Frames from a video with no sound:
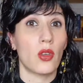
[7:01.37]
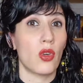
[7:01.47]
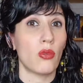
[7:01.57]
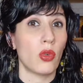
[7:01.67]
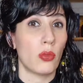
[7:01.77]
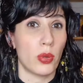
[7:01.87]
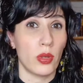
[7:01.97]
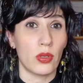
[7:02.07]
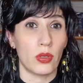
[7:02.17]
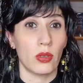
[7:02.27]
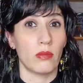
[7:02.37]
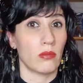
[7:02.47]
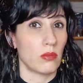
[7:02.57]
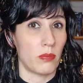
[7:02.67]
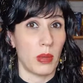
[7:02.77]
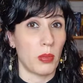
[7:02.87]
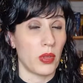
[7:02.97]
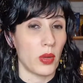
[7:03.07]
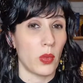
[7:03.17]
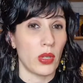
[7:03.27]
normal person, people
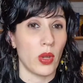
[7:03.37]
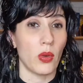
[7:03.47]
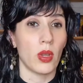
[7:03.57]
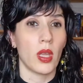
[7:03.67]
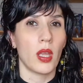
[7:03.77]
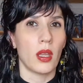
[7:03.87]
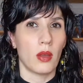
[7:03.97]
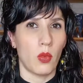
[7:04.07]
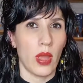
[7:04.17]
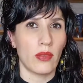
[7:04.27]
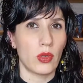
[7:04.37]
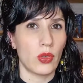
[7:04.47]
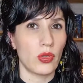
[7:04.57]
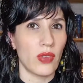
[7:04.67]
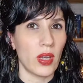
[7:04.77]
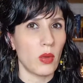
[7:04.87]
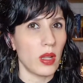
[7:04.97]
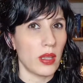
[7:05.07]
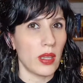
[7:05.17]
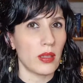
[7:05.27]
that we know. We have to choose very
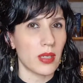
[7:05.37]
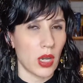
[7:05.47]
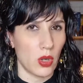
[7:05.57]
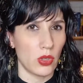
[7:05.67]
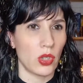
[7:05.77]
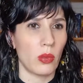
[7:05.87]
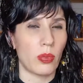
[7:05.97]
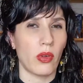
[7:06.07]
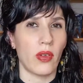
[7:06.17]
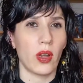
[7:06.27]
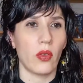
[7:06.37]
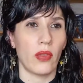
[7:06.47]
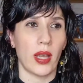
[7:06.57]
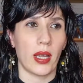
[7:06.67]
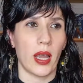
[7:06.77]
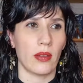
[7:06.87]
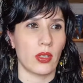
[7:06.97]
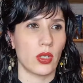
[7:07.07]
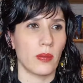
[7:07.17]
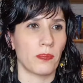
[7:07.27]
well the psychological profile of that
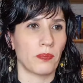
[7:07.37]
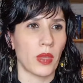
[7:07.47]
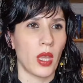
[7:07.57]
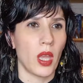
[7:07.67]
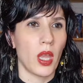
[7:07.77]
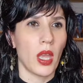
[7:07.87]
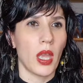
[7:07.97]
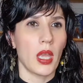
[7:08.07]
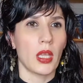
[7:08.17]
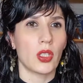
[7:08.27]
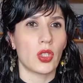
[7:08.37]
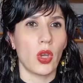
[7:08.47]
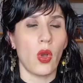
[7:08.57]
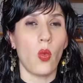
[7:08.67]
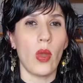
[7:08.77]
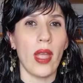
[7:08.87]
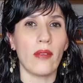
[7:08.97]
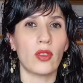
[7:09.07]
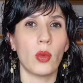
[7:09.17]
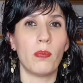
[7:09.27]
character. So we
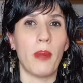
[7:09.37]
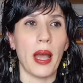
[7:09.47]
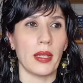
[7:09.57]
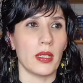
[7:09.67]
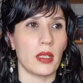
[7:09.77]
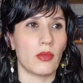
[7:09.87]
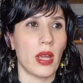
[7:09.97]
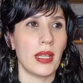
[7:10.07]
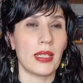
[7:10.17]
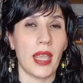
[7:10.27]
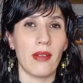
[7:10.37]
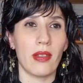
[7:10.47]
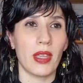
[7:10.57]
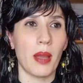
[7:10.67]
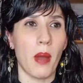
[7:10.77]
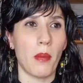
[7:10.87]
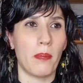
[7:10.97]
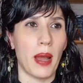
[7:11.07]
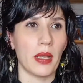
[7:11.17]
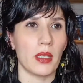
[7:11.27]
have to balance, right? It's everything about
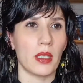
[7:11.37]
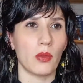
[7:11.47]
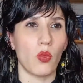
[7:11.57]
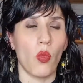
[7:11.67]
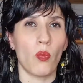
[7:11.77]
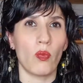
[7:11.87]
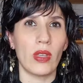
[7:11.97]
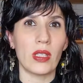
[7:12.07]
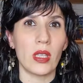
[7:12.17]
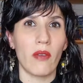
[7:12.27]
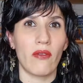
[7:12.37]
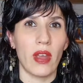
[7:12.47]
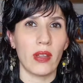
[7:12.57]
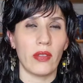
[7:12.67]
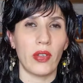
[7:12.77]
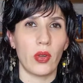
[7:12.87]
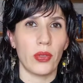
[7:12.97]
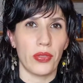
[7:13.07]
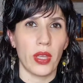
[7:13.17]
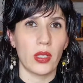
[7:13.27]
balancing. This is a very
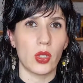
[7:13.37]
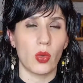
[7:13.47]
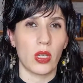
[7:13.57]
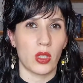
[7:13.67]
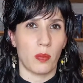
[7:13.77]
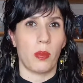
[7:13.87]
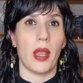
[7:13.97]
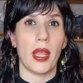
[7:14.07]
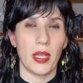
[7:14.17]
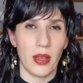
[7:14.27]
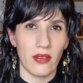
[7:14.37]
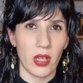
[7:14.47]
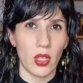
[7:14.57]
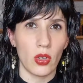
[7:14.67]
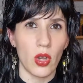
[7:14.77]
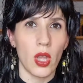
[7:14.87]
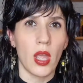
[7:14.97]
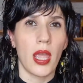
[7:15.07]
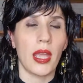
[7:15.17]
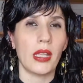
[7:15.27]
difficult thing to explain in a video.
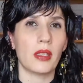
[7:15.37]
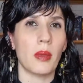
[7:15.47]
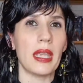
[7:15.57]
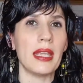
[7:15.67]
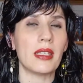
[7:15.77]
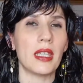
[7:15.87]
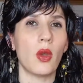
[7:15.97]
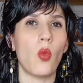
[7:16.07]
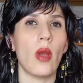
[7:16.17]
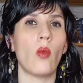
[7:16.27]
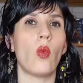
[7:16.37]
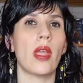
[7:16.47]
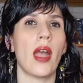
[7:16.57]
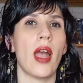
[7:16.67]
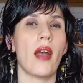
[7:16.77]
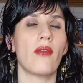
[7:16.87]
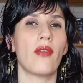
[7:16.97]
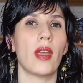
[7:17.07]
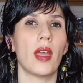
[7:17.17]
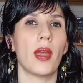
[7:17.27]
It's easier when we have,
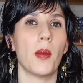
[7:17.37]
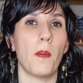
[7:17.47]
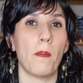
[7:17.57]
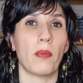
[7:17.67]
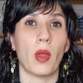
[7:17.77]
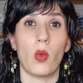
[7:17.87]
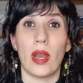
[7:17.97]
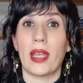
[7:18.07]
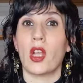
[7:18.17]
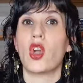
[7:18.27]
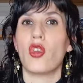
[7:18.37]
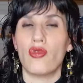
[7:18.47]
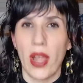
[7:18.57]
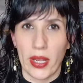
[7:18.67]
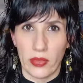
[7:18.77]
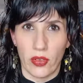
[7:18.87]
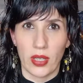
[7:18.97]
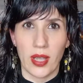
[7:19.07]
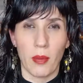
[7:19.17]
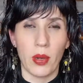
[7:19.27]
when I can correct, for
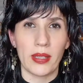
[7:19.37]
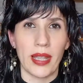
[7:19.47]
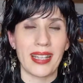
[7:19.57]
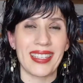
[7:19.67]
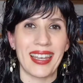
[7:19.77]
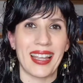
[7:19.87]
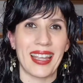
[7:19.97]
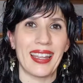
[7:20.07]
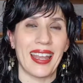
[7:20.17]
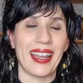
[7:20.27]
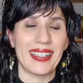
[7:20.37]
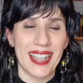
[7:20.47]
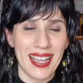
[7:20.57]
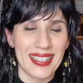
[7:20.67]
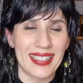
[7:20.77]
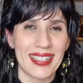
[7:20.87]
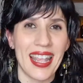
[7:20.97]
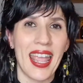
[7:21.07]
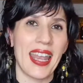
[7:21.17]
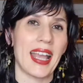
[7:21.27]
example, a text and
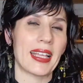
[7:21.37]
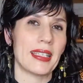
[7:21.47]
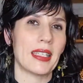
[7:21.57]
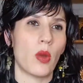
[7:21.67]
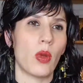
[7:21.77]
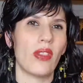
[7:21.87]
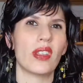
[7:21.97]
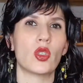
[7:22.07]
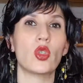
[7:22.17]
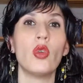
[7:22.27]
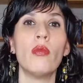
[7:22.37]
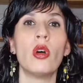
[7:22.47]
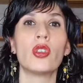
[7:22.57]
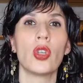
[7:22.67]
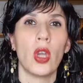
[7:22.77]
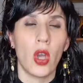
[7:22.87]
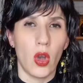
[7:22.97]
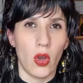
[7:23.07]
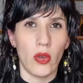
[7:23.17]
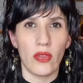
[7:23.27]
I can say, well, there's too much
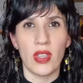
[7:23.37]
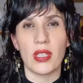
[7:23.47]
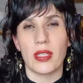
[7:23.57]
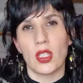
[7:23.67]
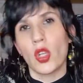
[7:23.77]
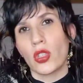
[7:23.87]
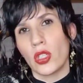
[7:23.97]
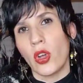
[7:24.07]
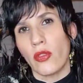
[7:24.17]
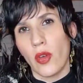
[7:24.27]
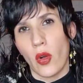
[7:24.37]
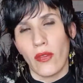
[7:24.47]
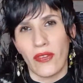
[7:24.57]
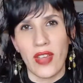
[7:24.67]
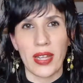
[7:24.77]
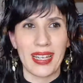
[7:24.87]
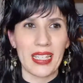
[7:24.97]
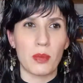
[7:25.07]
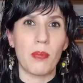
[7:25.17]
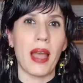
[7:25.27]
of this, there's not enough of that,
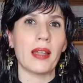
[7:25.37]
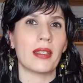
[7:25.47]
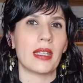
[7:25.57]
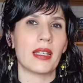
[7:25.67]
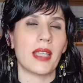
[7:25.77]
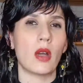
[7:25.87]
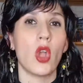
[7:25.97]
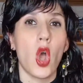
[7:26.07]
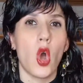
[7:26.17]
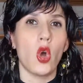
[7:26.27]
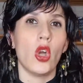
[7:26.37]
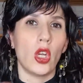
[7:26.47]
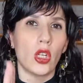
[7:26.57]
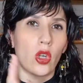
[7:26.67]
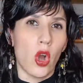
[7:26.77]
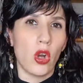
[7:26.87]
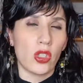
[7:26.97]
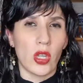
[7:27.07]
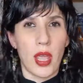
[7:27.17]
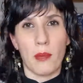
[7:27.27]
let's balance things out, or
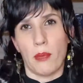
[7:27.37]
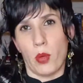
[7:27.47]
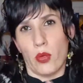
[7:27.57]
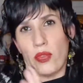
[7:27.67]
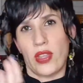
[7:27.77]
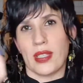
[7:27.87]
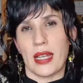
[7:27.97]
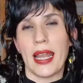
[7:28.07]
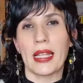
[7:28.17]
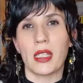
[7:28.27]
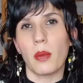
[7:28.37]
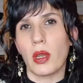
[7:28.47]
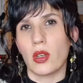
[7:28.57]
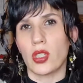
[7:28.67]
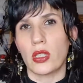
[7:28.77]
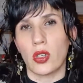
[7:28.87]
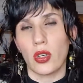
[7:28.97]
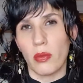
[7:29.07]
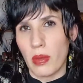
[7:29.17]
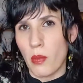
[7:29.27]
cut and put this later because it's
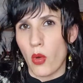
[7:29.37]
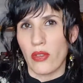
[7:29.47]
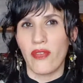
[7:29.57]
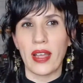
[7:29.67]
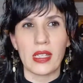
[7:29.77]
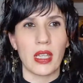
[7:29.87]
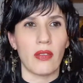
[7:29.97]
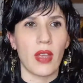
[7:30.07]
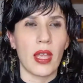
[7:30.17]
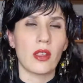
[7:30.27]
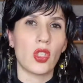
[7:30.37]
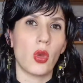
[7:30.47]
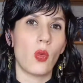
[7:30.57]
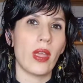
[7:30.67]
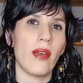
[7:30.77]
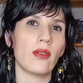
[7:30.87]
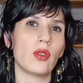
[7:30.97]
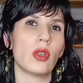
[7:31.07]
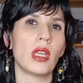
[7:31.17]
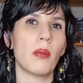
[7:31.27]
going to be more effective. So we have
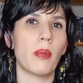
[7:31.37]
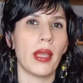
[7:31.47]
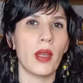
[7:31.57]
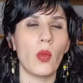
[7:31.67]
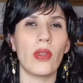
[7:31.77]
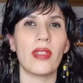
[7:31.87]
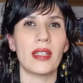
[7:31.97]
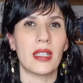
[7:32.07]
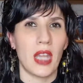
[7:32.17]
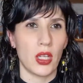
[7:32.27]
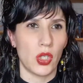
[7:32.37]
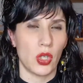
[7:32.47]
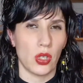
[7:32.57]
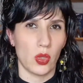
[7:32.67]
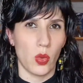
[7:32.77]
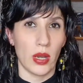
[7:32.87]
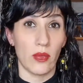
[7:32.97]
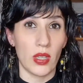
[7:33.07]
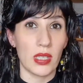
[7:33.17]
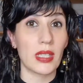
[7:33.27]
to keep playing with the tension as well,
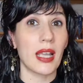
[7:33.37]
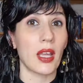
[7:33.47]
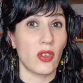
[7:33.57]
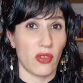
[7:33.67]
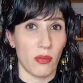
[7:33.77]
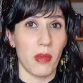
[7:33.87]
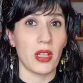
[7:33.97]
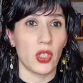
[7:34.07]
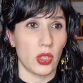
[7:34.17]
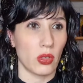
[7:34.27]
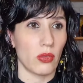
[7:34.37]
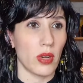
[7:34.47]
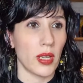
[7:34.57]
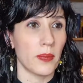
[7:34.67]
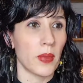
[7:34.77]
and this is kind of magical, right?